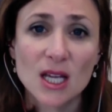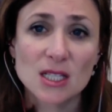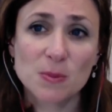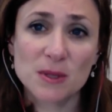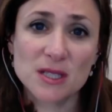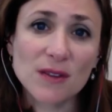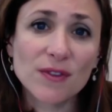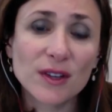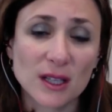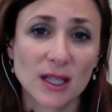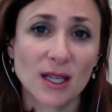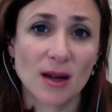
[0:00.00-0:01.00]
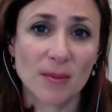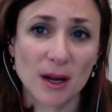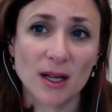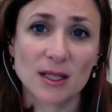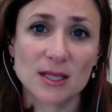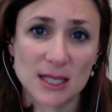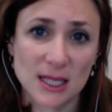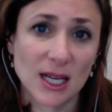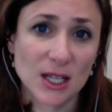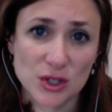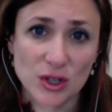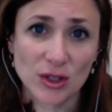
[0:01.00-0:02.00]
specifically among
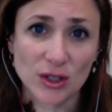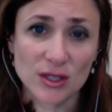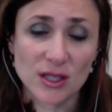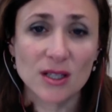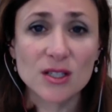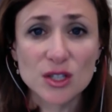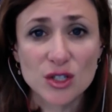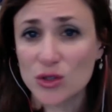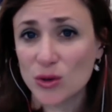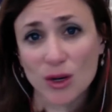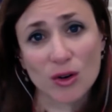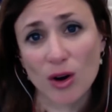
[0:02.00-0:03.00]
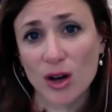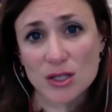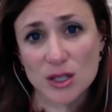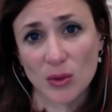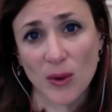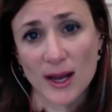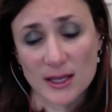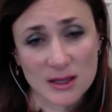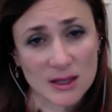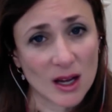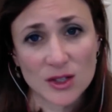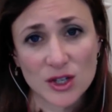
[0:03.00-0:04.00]
teenage girls and this is true across the west
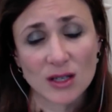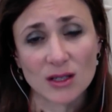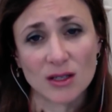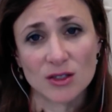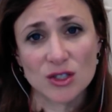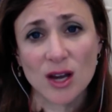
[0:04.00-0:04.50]
not just